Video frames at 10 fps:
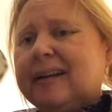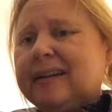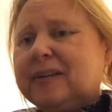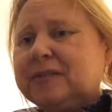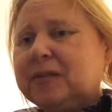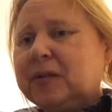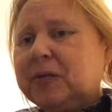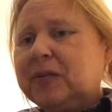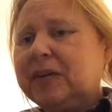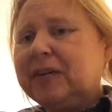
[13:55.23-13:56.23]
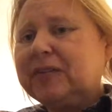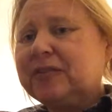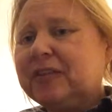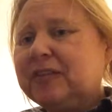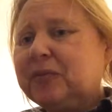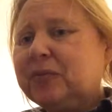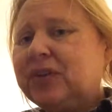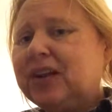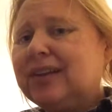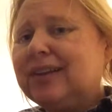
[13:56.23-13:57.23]
I have to try and hold
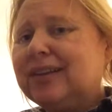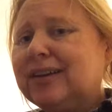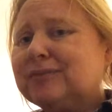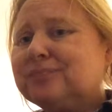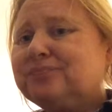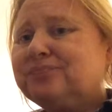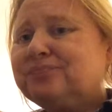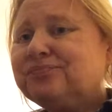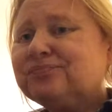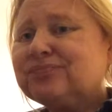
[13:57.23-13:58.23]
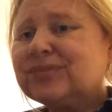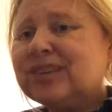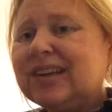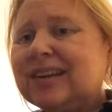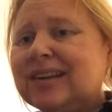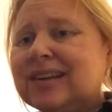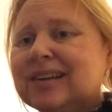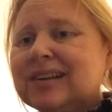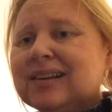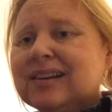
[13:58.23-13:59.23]
that like that. Okay.
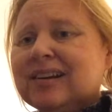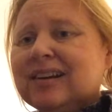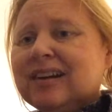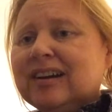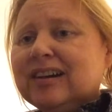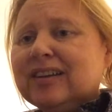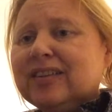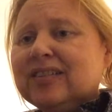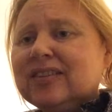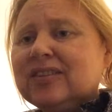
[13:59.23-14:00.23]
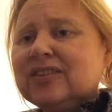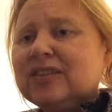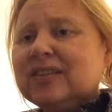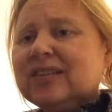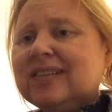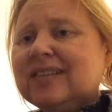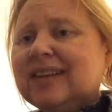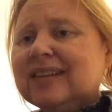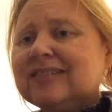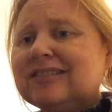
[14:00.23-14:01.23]
This is
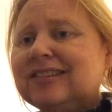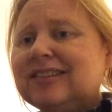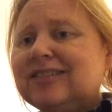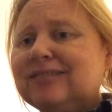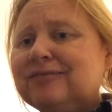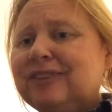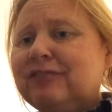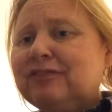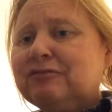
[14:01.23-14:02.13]
actually very